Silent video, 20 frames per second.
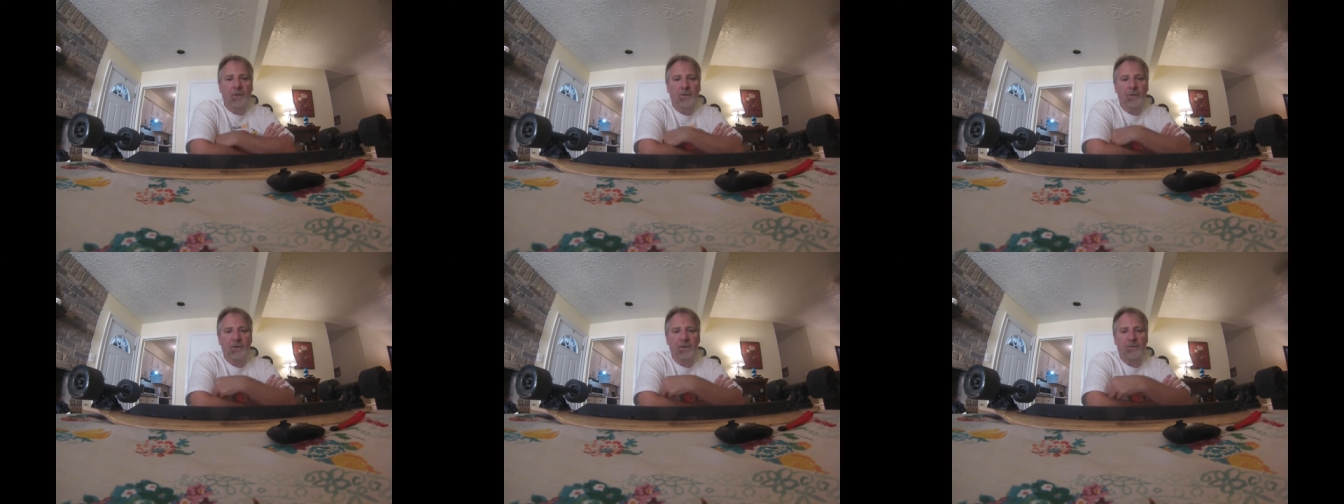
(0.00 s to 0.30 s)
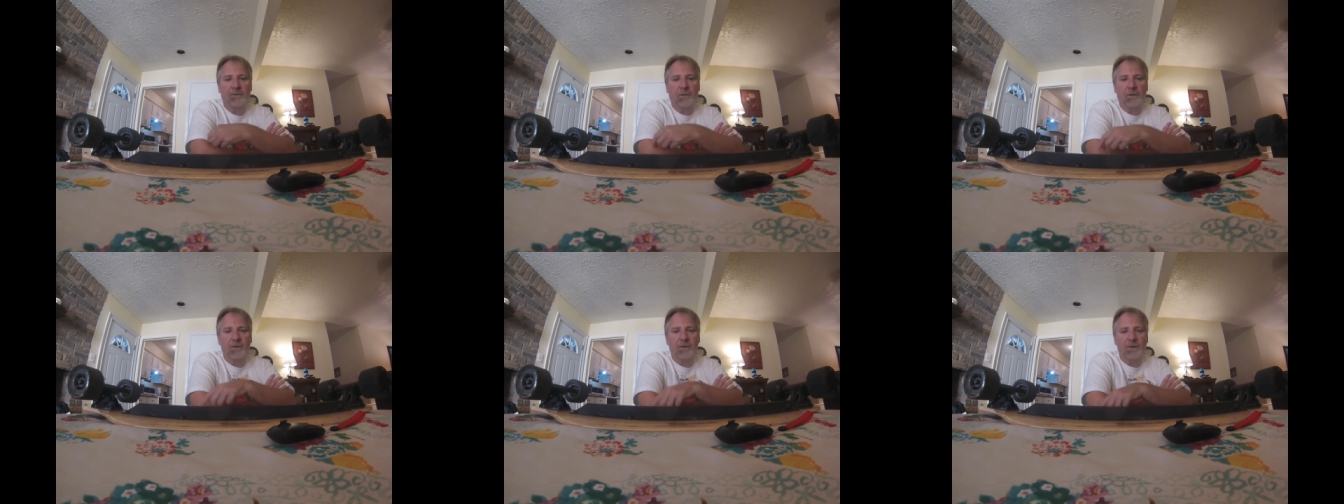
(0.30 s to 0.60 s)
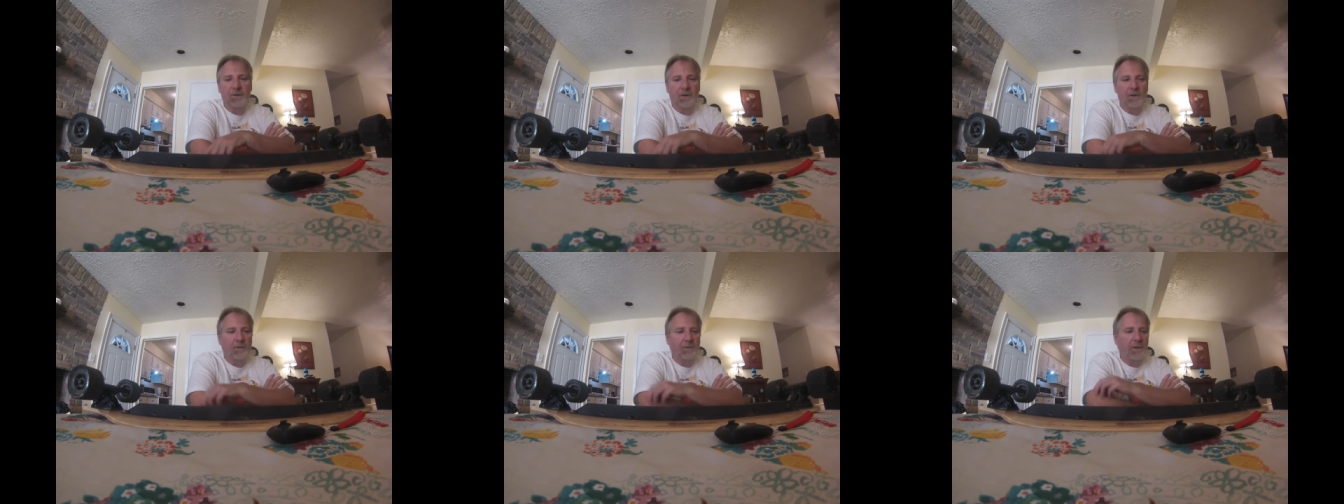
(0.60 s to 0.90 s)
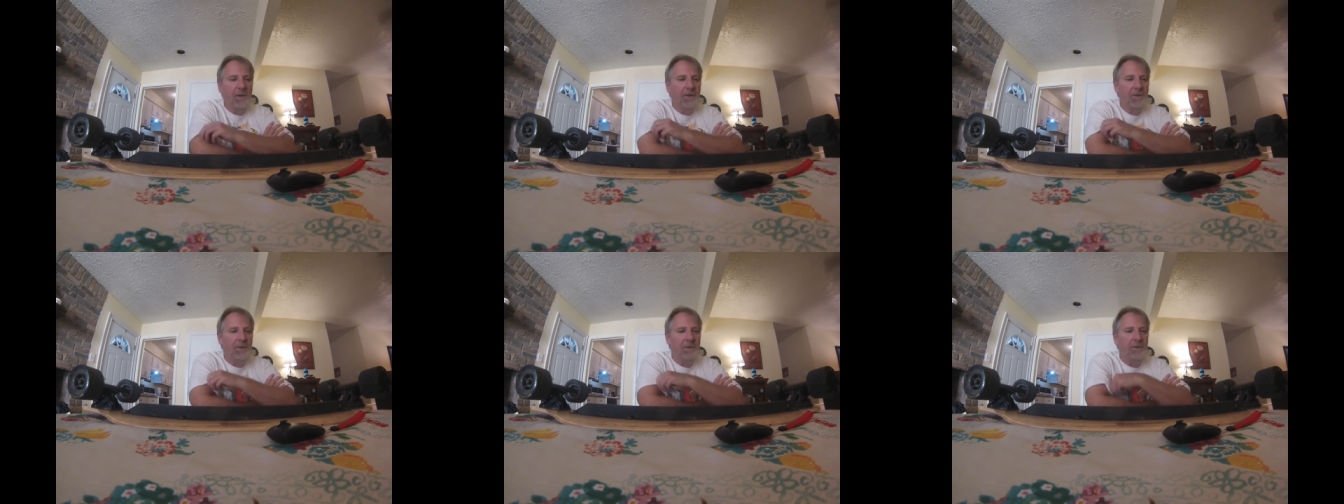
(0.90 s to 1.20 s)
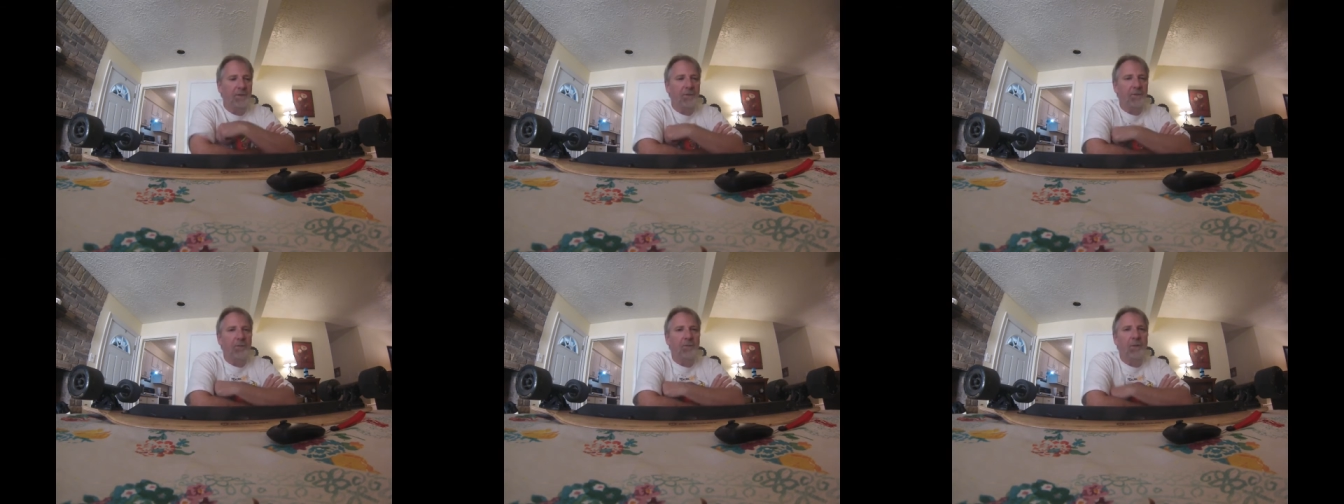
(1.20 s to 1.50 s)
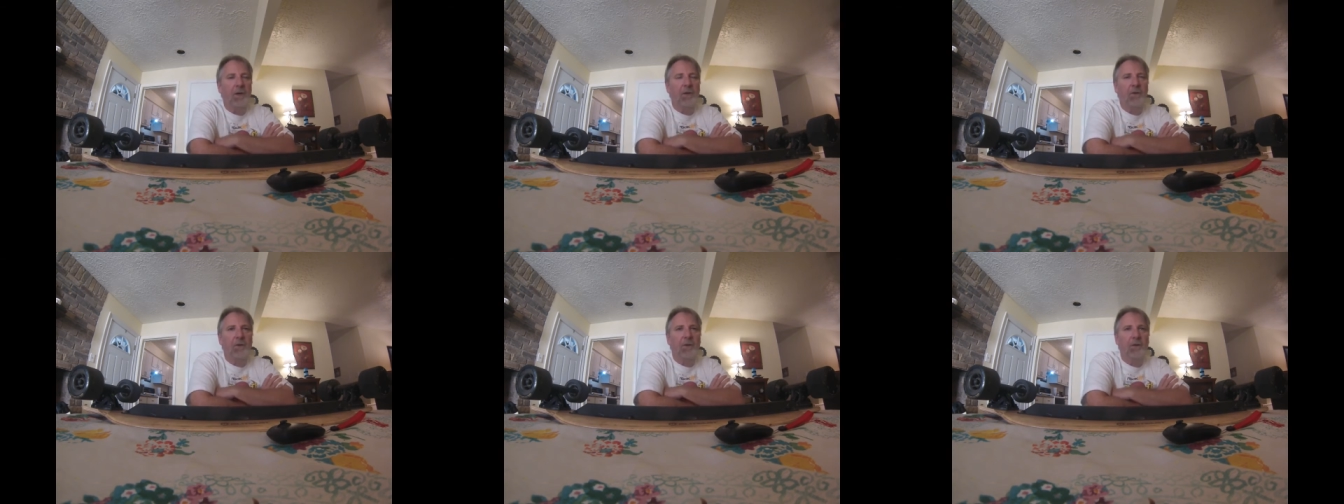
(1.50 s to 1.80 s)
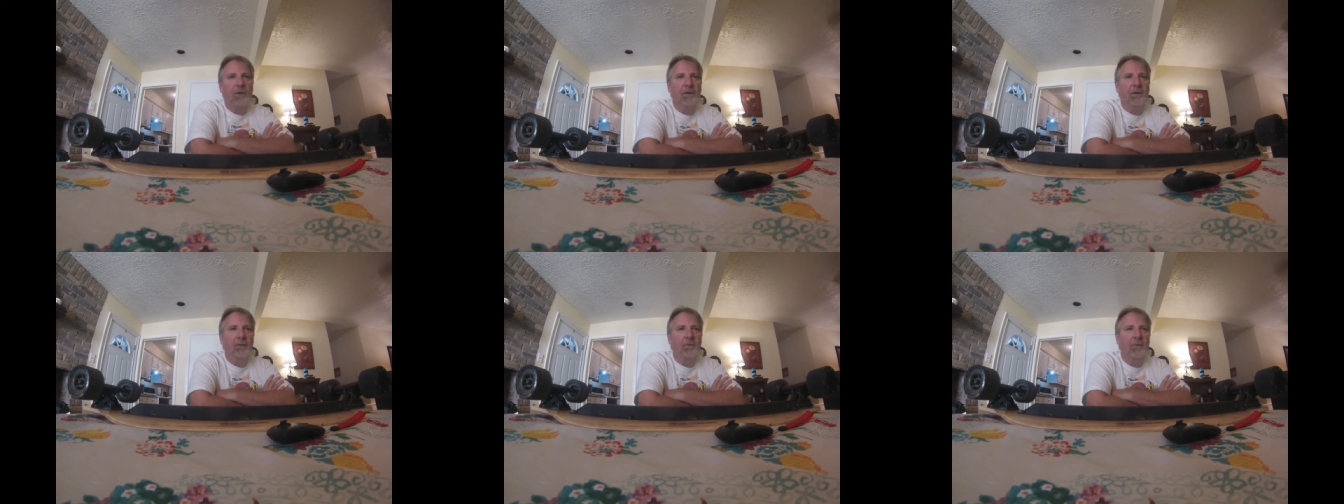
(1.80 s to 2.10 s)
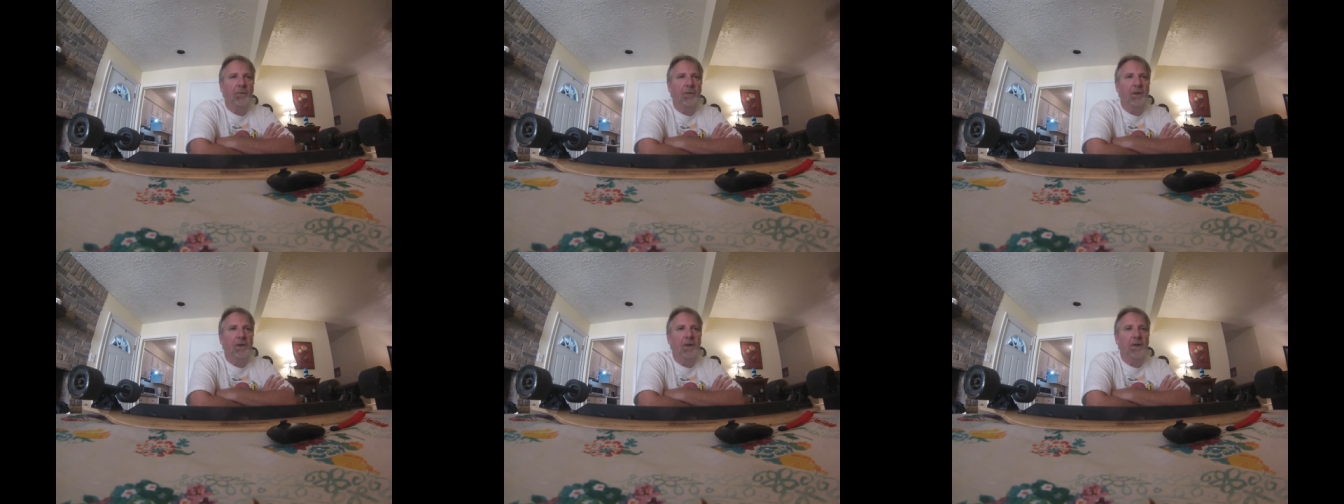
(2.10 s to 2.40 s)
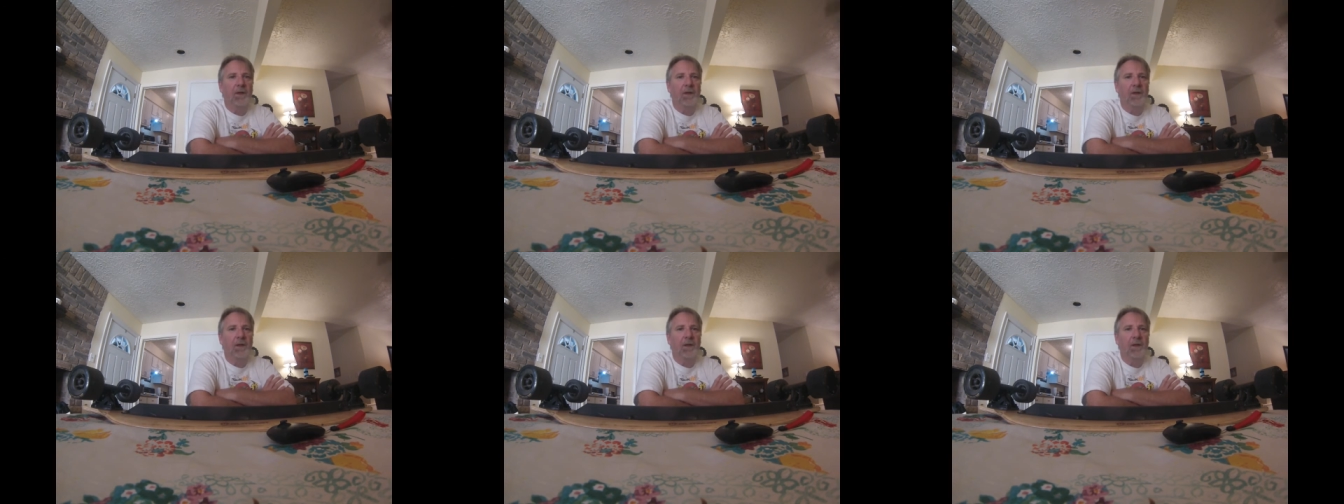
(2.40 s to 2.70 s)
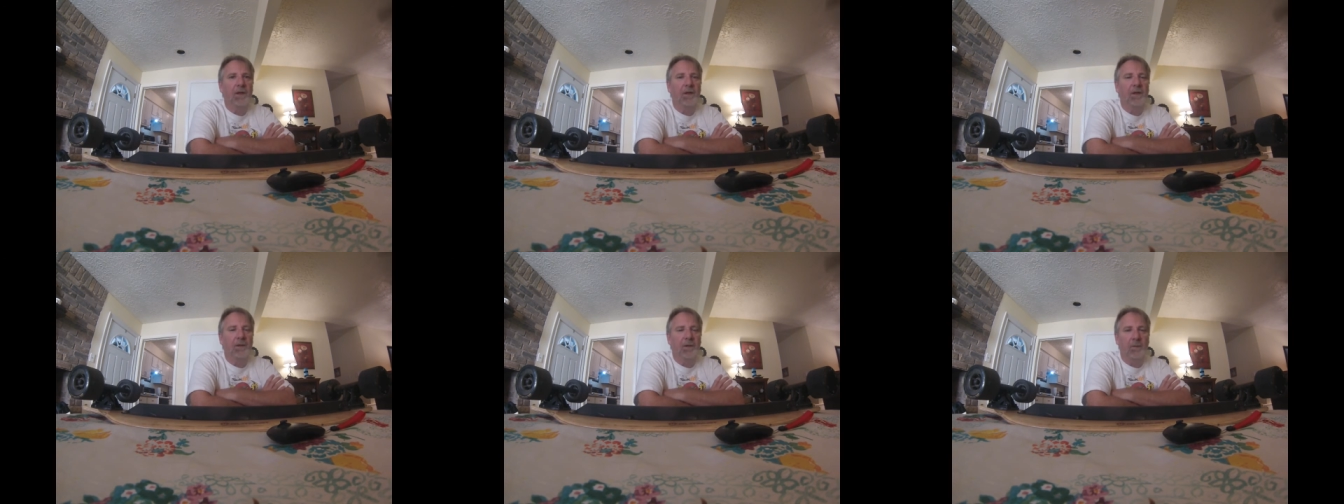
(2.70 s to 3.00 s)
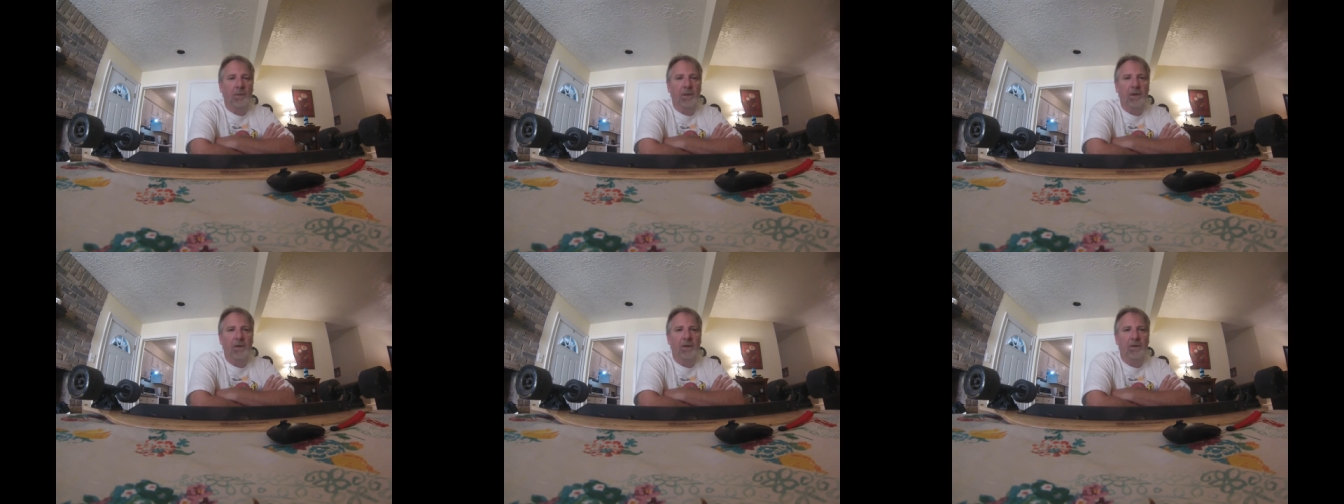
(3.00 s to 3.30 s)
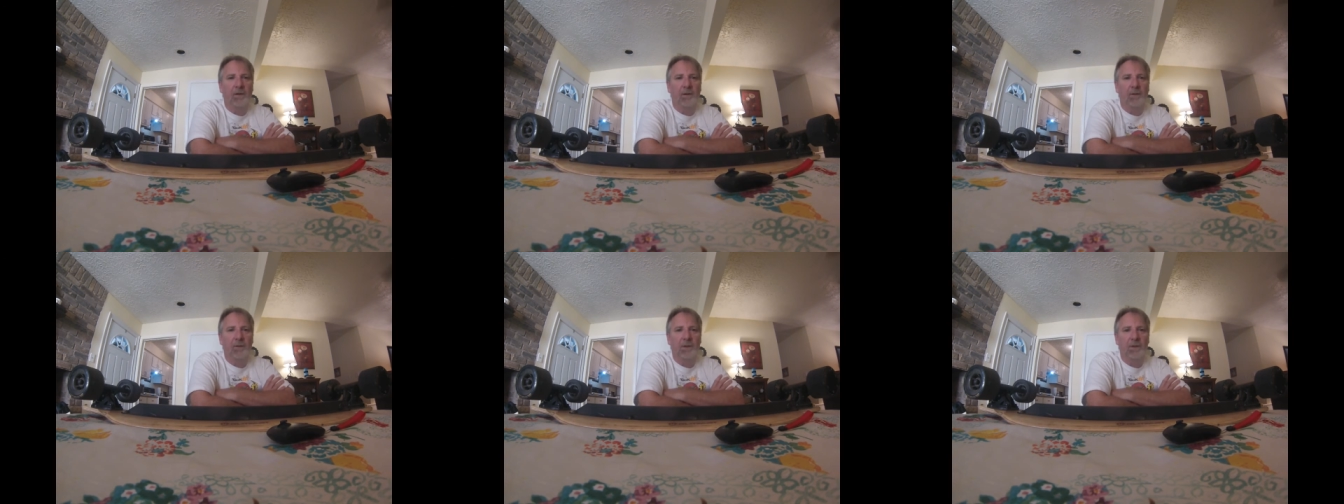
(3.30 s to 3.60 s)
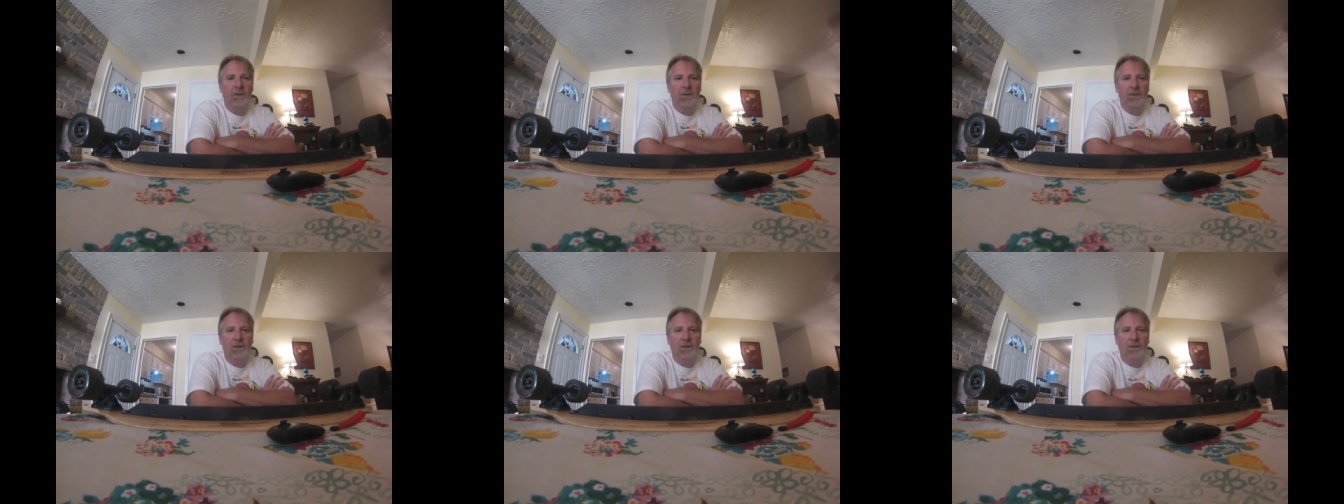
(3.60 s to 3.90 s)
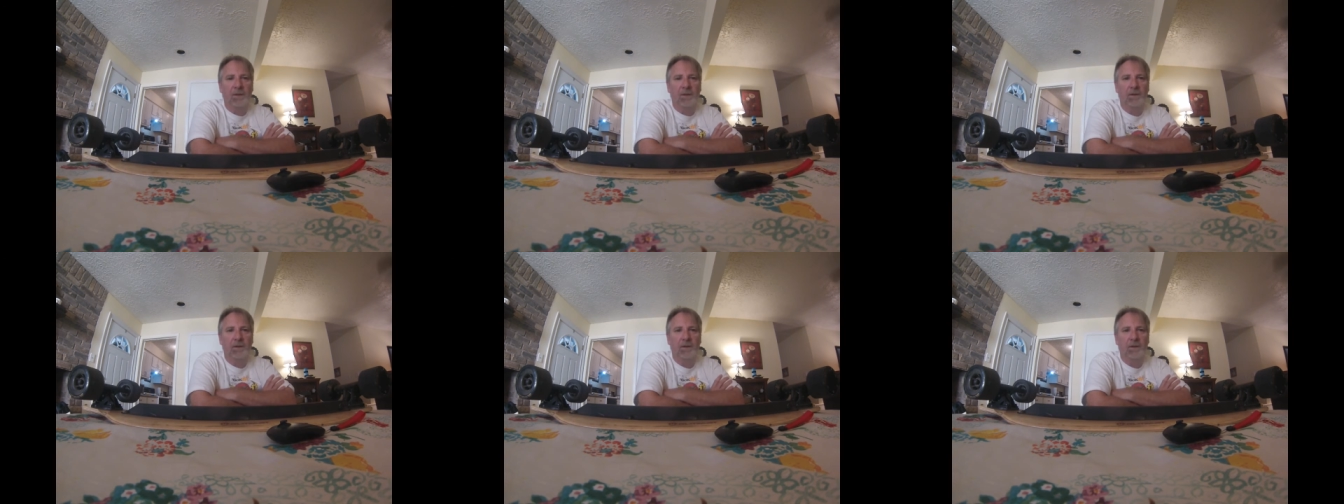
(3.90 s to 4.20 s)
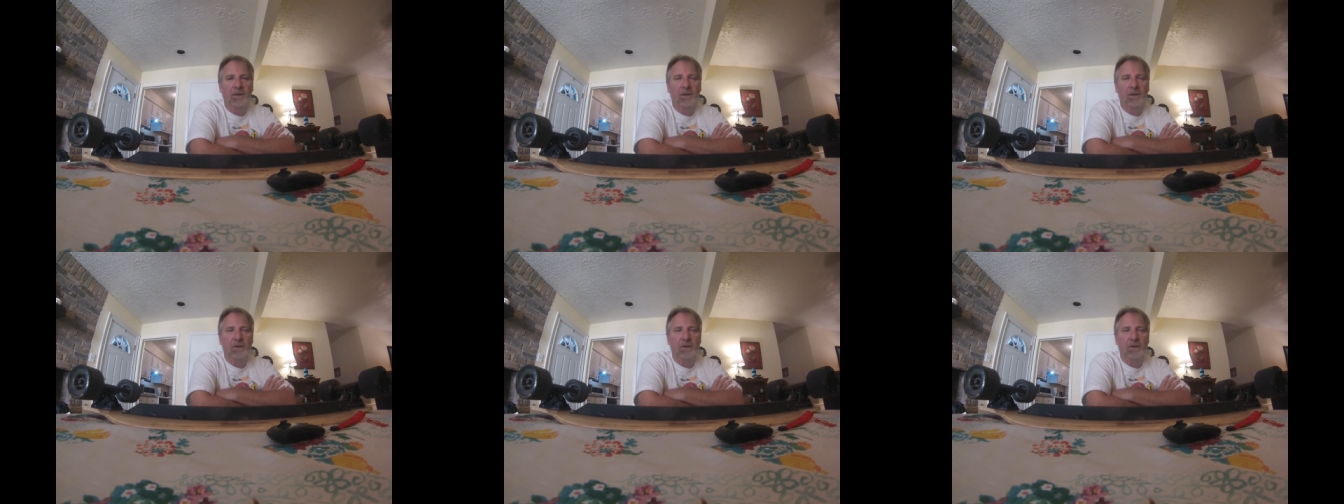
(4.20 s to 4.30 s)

It was a first generation dual motor, and when I got it in the mail, it was uh,